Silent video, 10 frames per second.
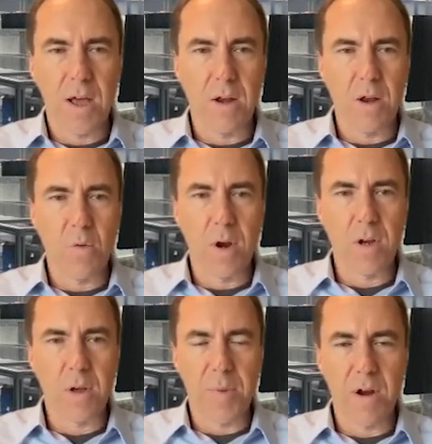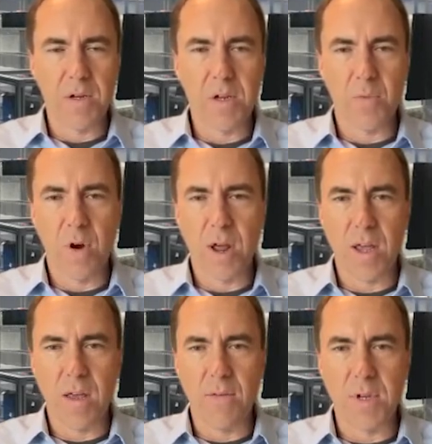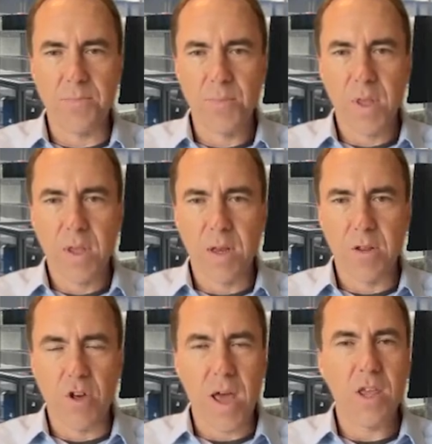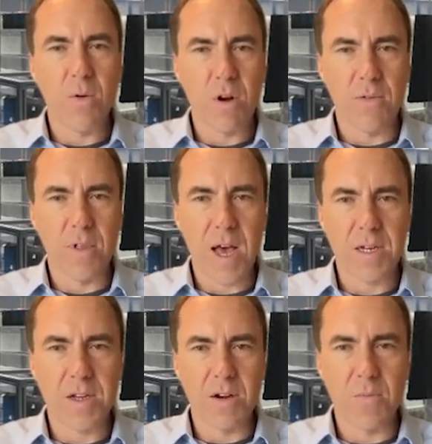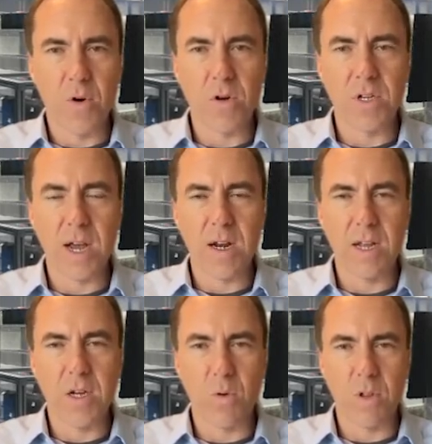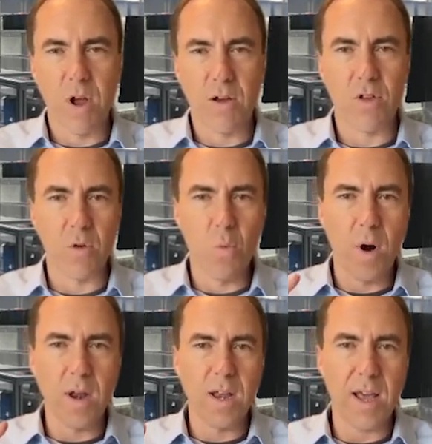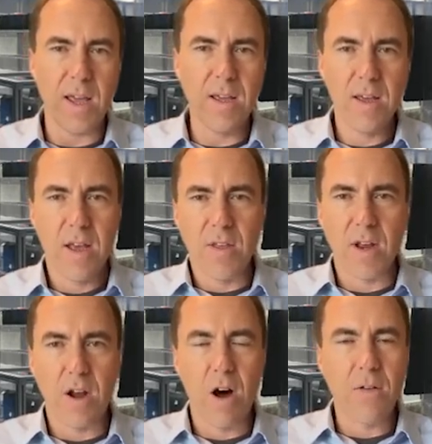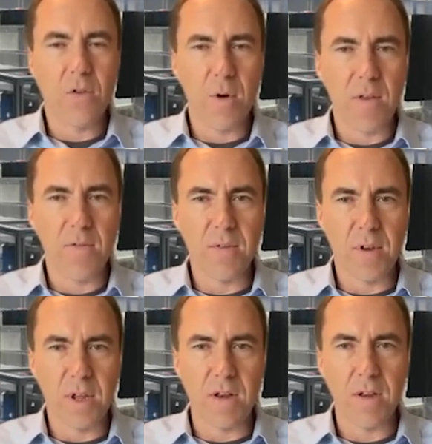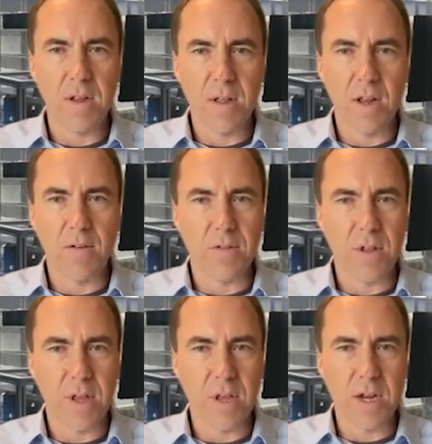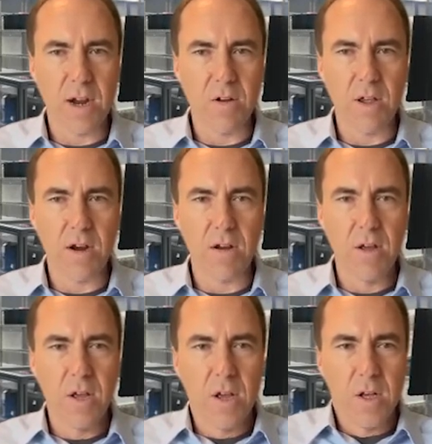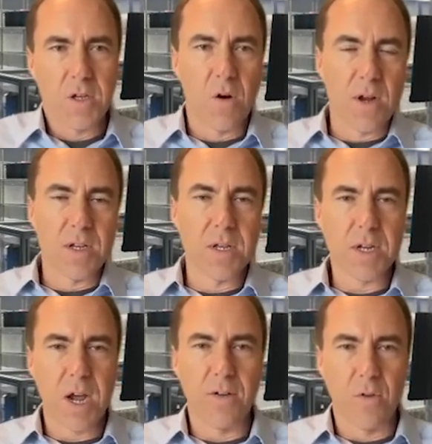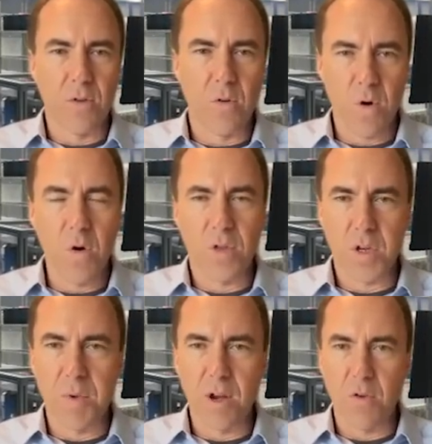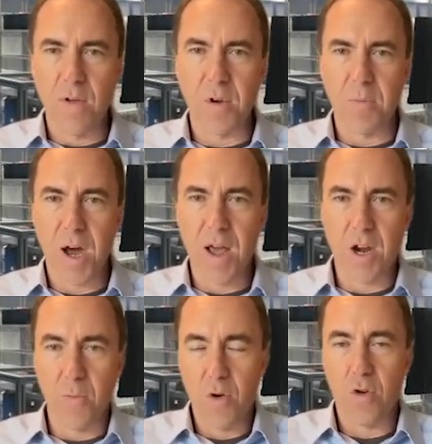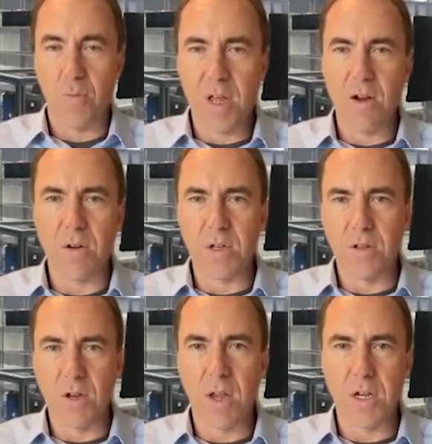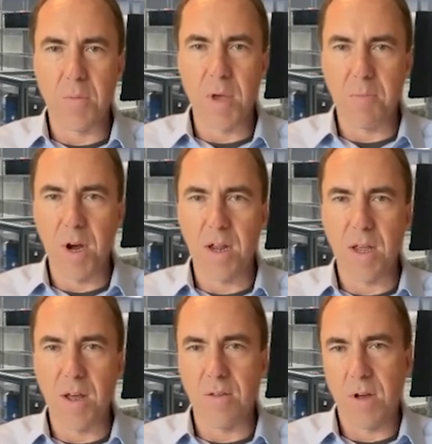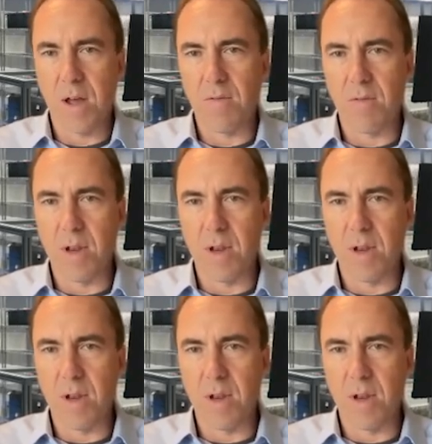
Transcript: And one comparison point I give is in January of last year, more satellites were launched in one day than in all of 2015, than in an entire year. So it's this kind of growth that's being driven by commercial players looking to make money on the